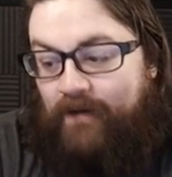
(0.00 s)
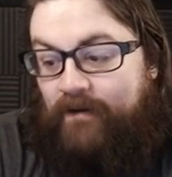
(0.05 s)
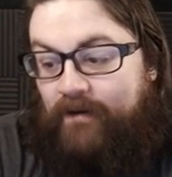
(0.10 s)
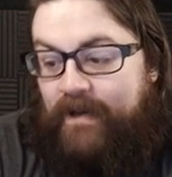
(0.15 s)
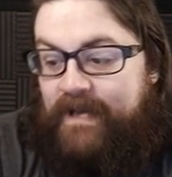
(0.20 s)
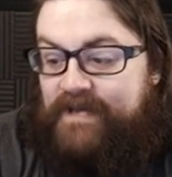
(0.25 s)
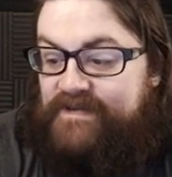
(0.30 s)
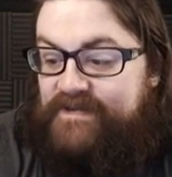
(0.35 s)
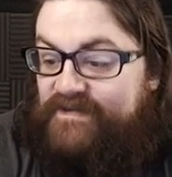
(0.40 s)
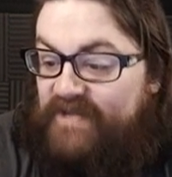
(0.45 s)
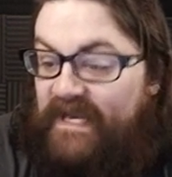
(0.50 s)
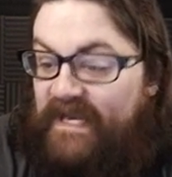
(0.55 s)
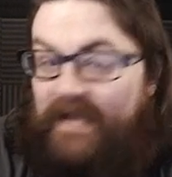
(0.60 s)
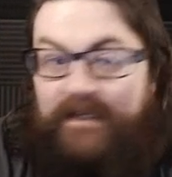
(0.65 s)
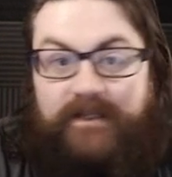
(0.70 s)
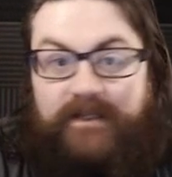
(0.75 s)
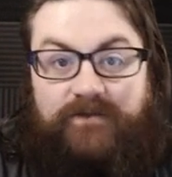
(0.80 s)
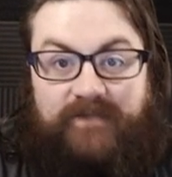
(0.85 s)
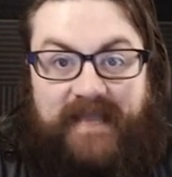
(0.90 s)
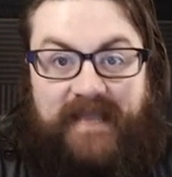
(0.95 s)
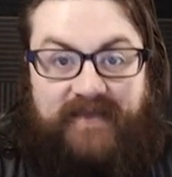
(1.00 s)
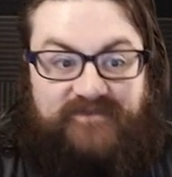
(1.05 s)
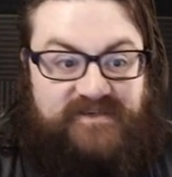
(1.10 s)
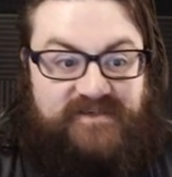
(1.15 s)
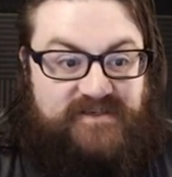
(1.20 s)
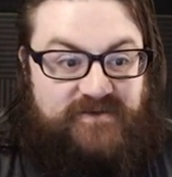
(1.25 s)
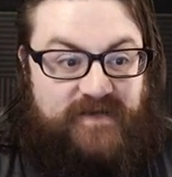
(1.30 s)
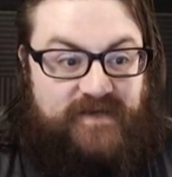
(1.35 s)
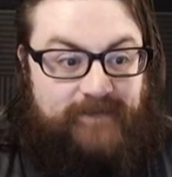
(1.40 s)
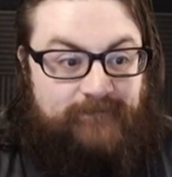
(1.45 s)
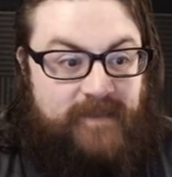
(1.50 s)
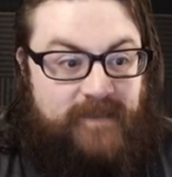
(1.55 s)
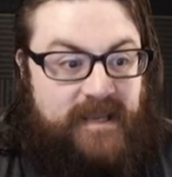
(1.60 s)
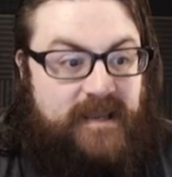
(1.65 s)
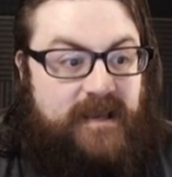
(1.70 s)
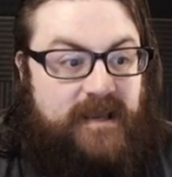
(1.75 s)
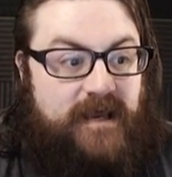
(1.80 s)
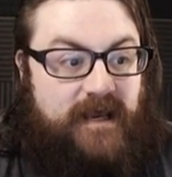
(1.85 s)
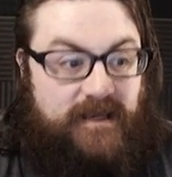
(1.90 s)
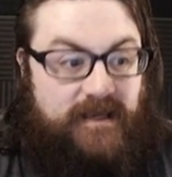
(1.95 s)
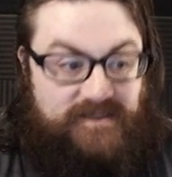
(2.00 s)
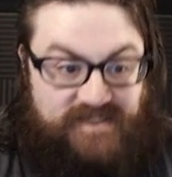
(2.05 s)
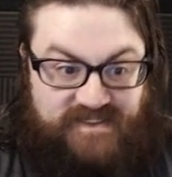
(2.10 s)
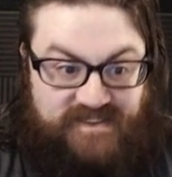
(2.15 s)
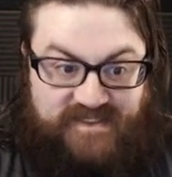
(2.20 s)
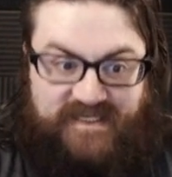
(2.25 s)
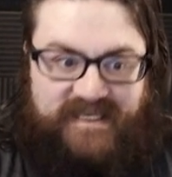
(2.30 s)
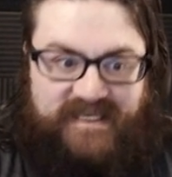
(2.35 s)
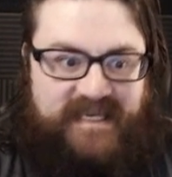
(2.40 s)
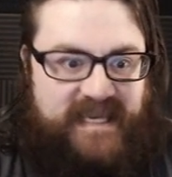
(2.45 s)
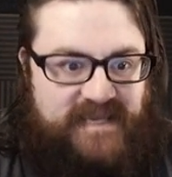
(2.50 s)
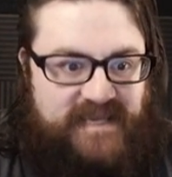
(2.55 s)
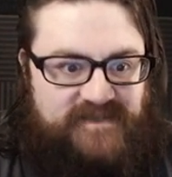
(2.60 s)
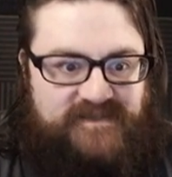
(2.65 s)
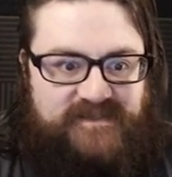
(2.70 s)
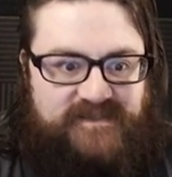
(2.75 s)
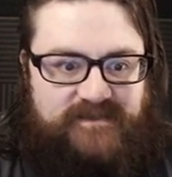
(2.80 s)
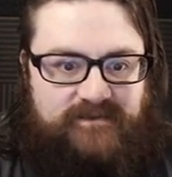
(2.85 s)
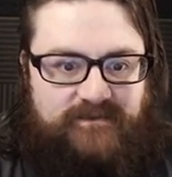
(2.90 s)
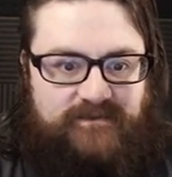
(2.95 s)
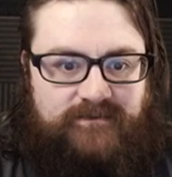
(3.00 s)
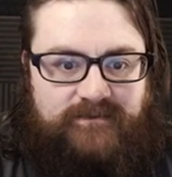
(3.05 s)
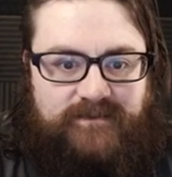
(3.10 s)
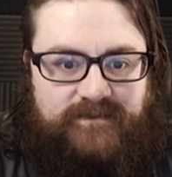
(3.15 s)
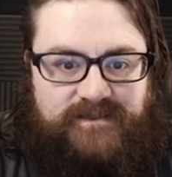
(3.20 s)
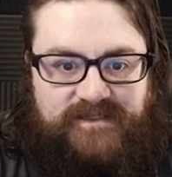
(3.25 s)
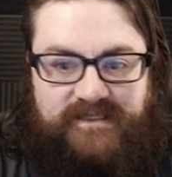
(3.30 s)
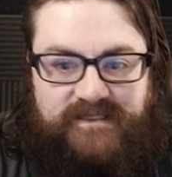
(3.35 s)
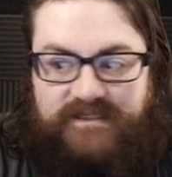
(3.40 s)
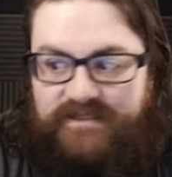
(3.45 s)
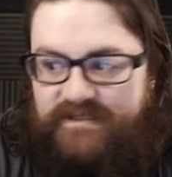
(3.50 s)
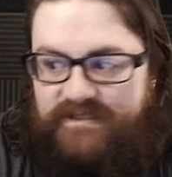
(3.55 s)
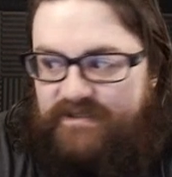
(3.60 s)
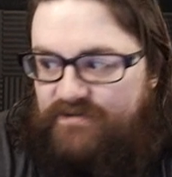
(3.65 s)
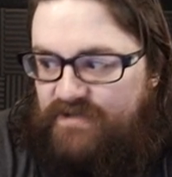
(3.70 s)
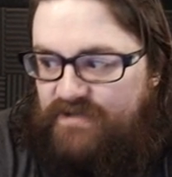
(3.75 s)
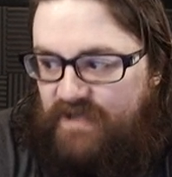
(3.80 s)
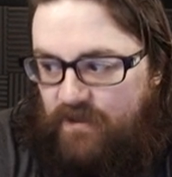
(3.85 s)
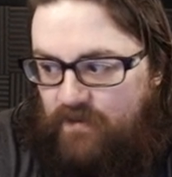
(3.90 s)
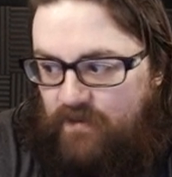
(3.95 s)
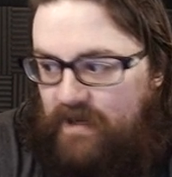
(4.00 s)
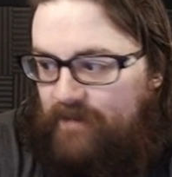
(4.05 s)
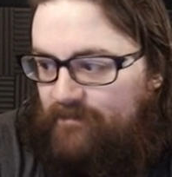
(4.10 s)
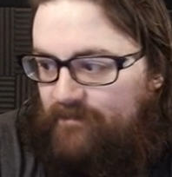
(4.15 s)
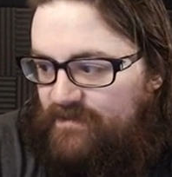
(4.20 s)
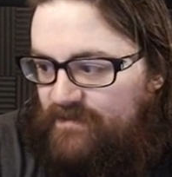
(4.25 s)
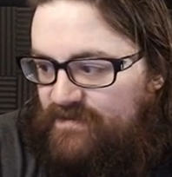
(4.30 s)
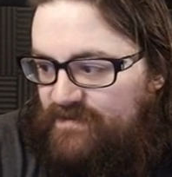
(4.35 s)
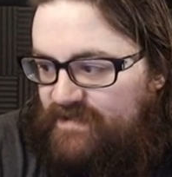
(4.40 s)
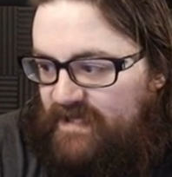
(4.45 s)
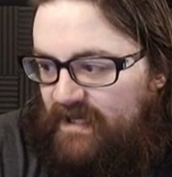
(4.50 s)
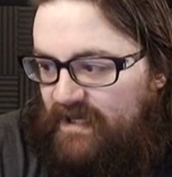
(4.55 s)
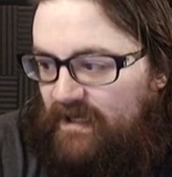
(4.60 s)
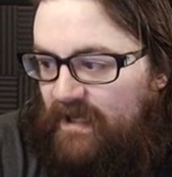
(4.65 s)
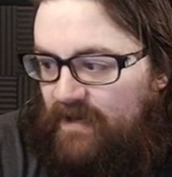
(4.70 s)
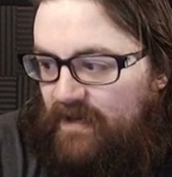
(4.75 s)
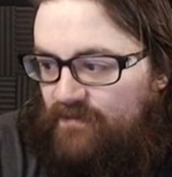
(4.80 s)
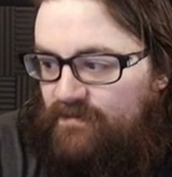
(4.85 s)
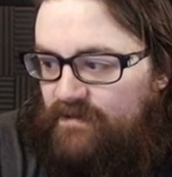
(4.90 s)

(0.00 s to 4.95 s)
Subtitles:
Say hello, live stream, just in case, because it'll still show up. You'll say hello.